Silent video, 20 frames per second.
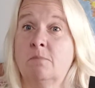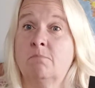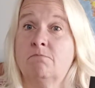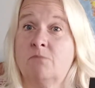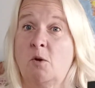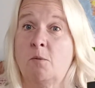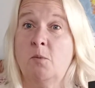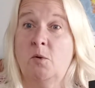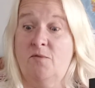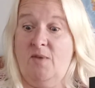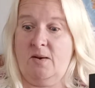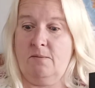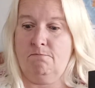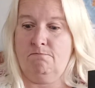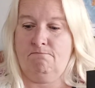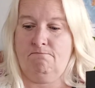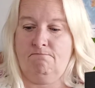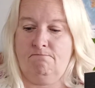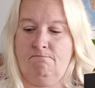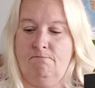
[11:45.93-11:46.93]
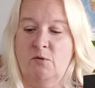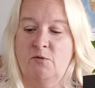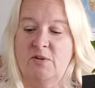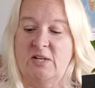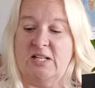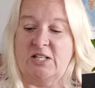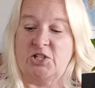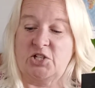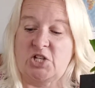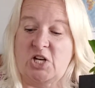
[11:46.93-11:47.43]
They're moving
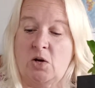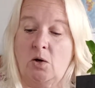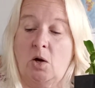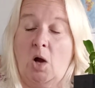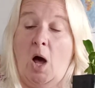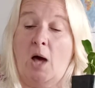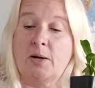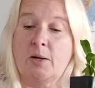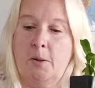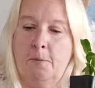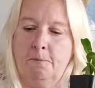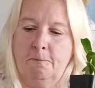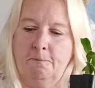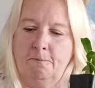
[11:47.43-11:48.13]
into terracotta.